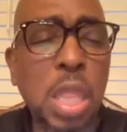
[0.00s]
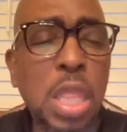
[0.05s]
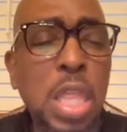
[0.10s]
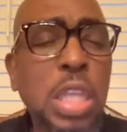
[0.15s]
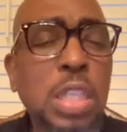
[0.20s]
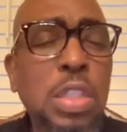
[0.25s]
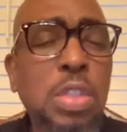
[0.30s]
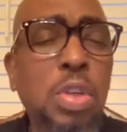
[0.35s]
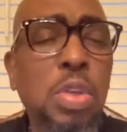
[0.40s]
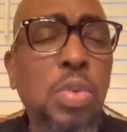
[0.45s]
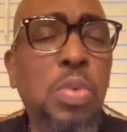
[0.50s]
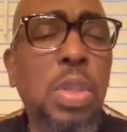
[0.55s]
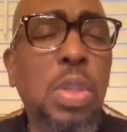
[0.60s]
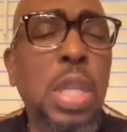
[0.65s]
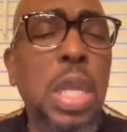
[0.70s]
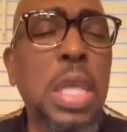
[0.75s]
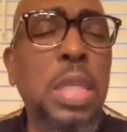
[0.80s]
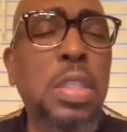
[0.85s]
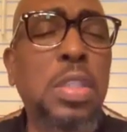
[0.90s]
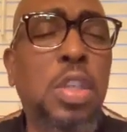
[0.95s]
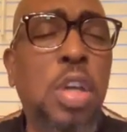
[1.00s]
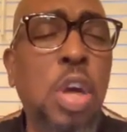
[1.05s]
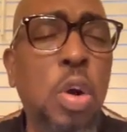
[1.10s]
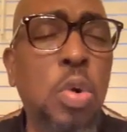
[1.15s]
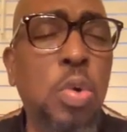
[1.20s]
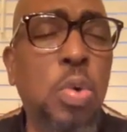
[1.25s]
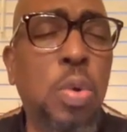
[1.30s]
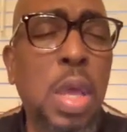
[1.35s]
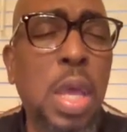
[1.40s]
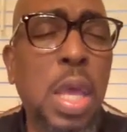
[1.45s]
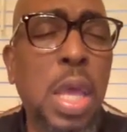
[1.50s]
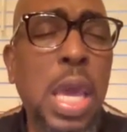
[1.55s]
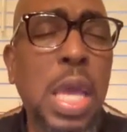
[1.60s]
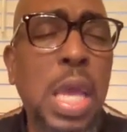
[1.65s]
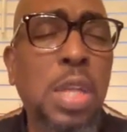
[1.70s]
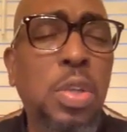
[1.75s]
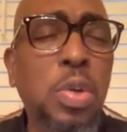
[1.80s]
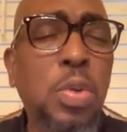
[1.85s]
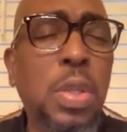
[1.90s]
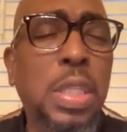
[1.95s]
Let's, let us go
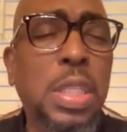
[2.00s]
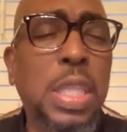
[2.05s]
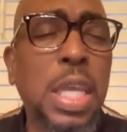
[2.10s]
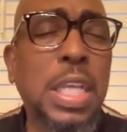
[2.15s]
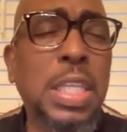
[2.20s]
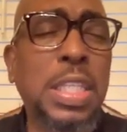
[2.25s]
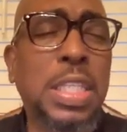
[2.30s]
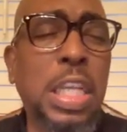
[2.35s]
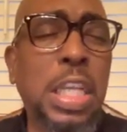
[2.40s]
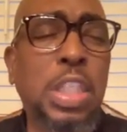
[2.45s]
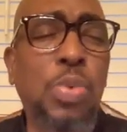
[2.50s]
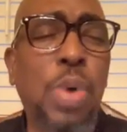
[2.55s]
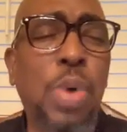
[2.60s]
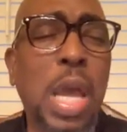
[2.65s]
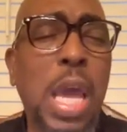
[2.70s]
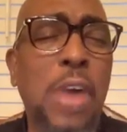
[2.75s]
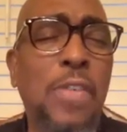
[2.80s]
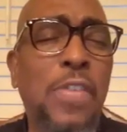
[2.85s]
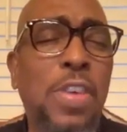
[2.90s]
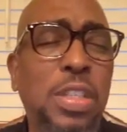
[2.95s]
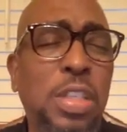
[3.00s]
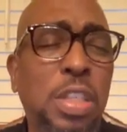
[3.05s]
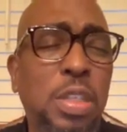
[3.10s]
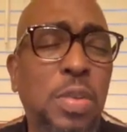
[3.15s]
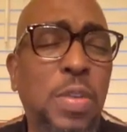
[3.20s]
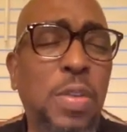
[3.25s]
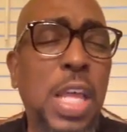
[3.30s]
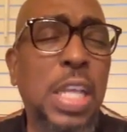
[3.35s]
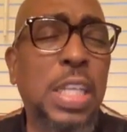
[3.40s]
and do the things that you will have us to do.